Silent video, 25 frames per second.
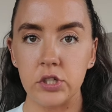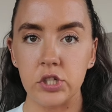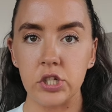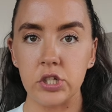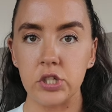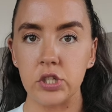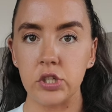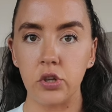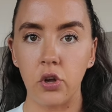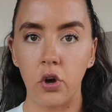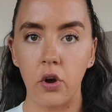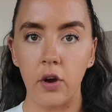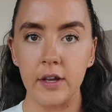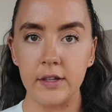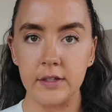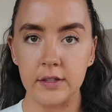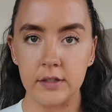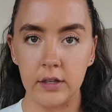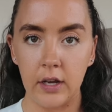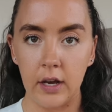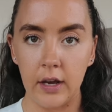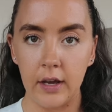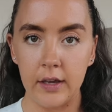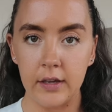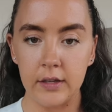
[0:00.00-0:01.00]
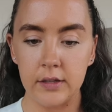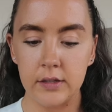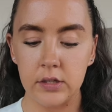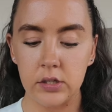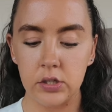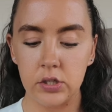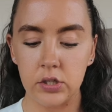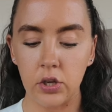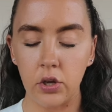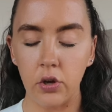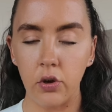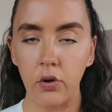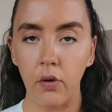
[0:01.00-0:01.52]
just not as nice.
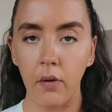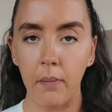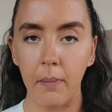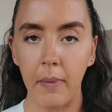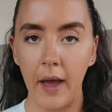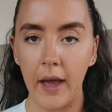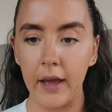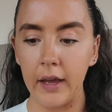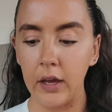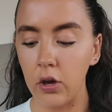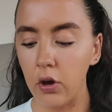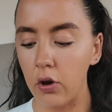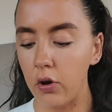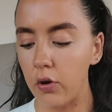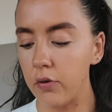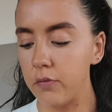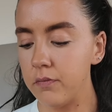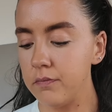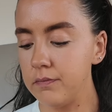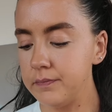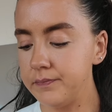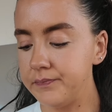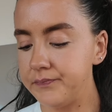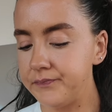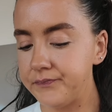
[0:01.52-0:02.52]
So panko.